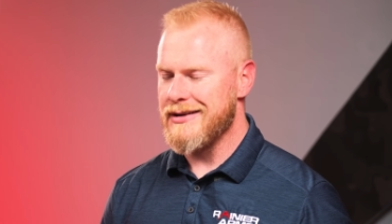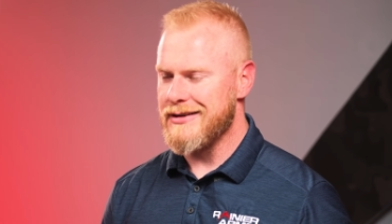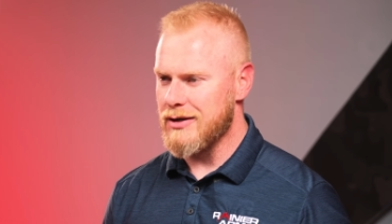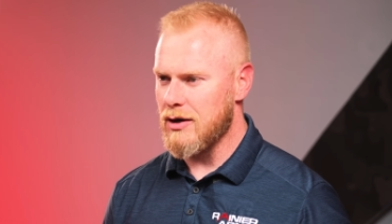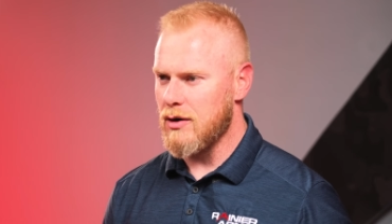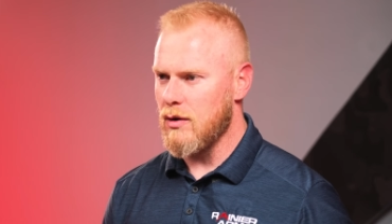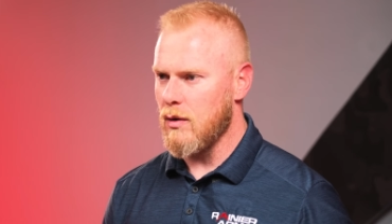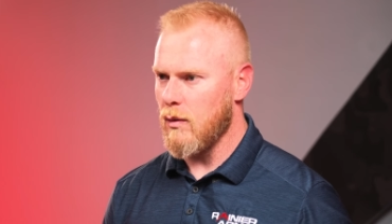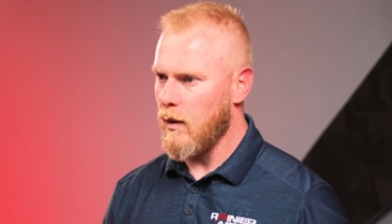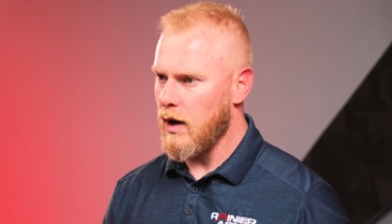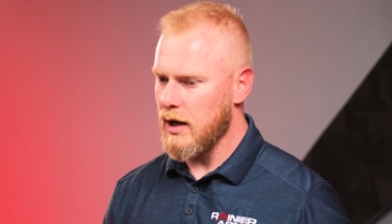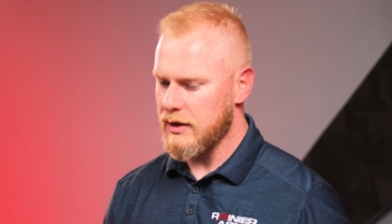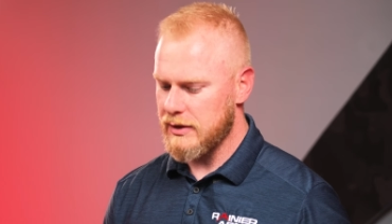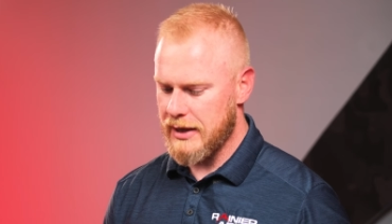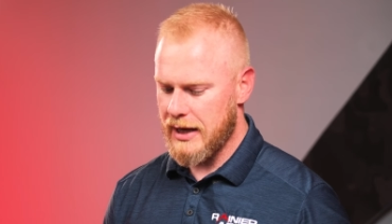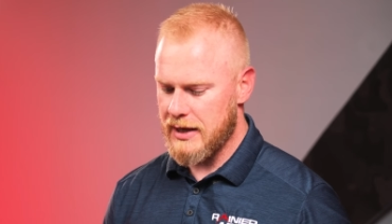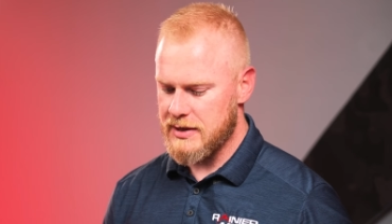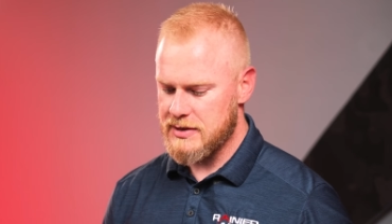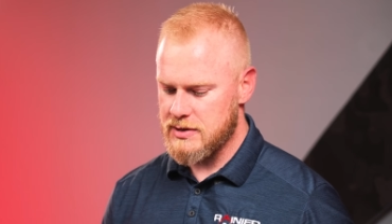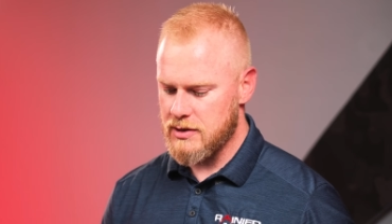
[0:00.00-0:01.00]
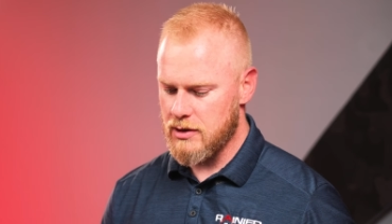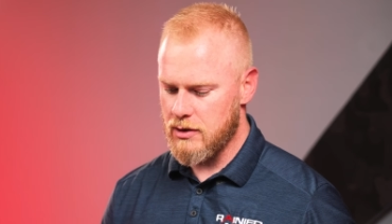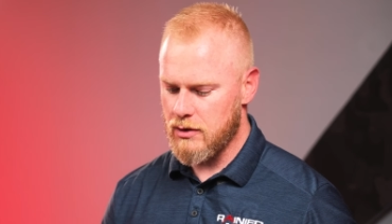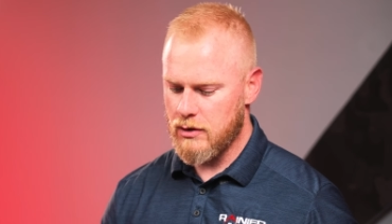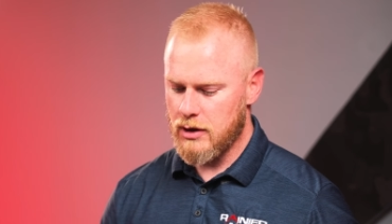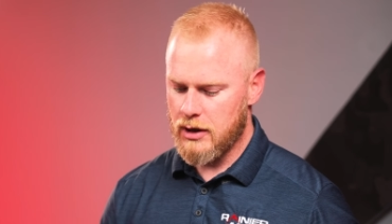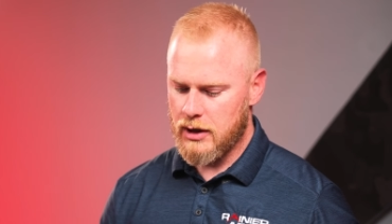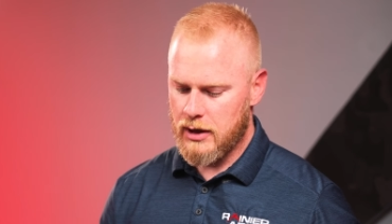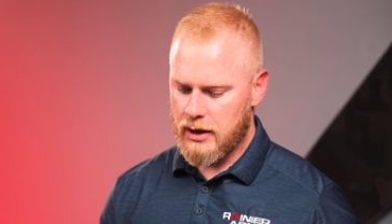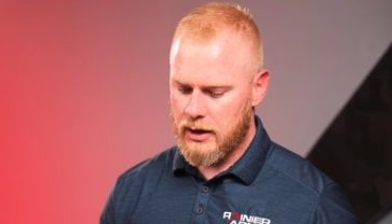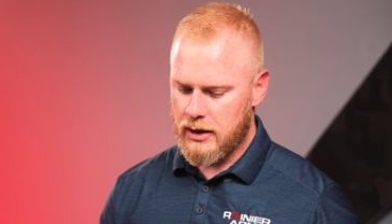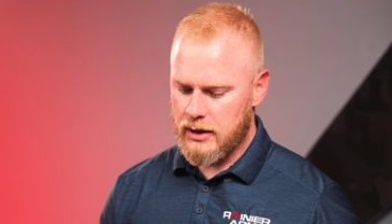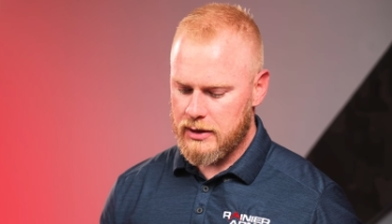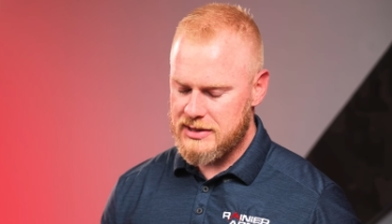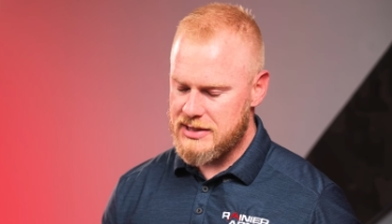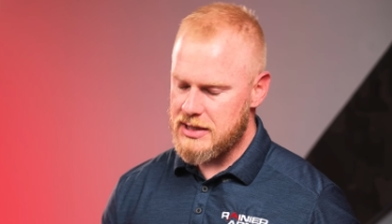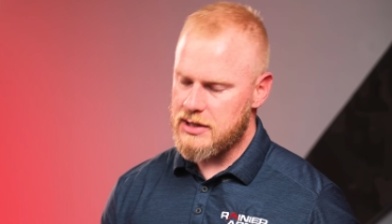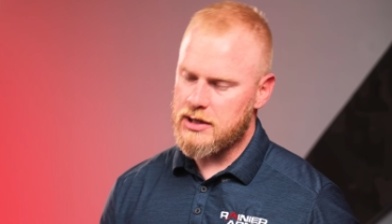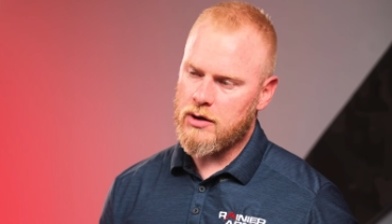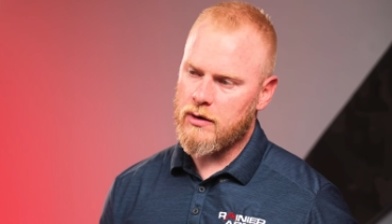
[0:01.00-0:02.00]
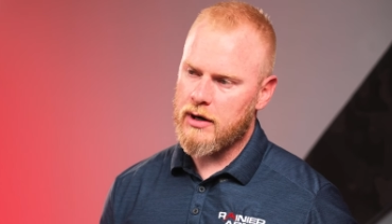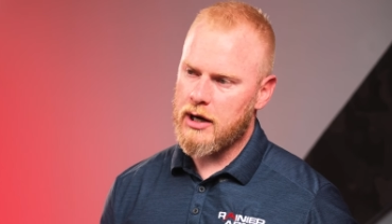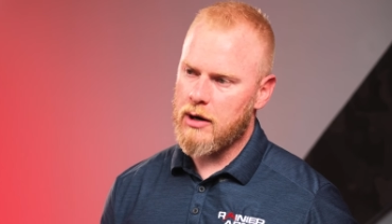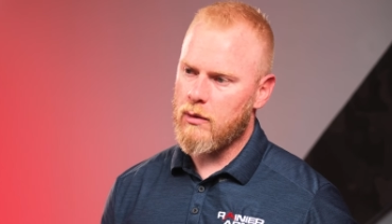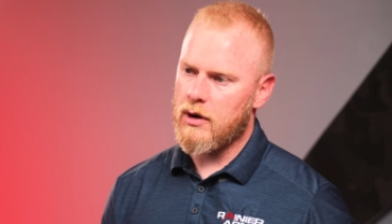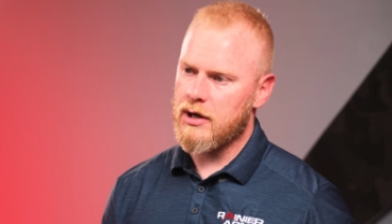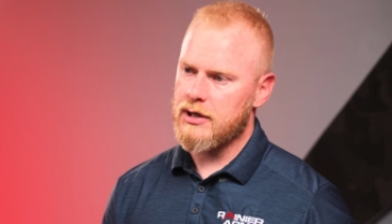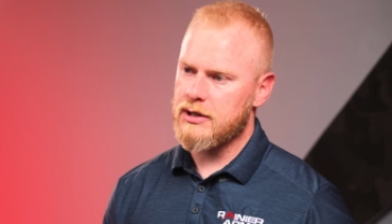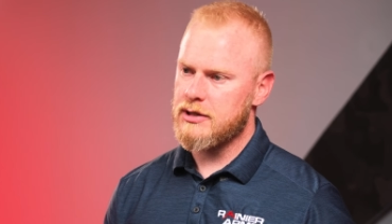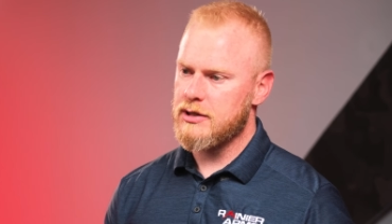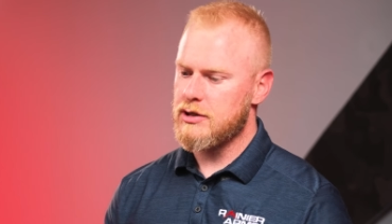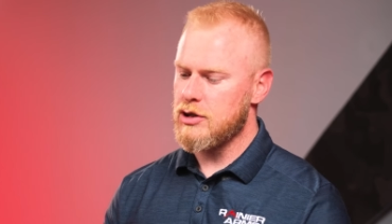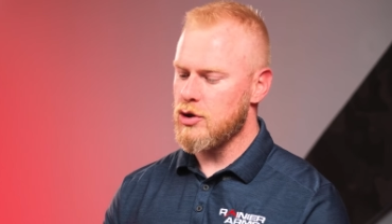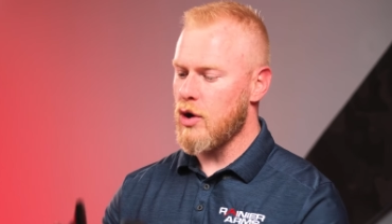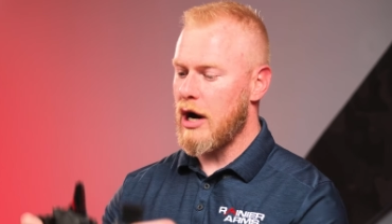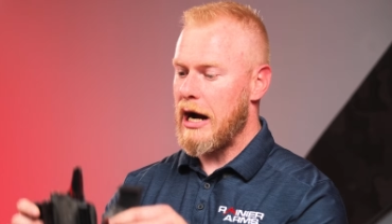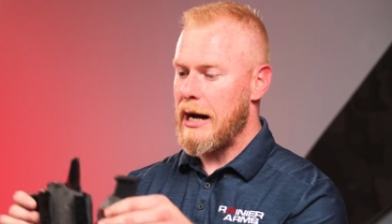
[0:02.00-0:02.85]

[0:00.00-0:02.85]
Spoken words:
Don't want that. So didn't know what I wanted to do.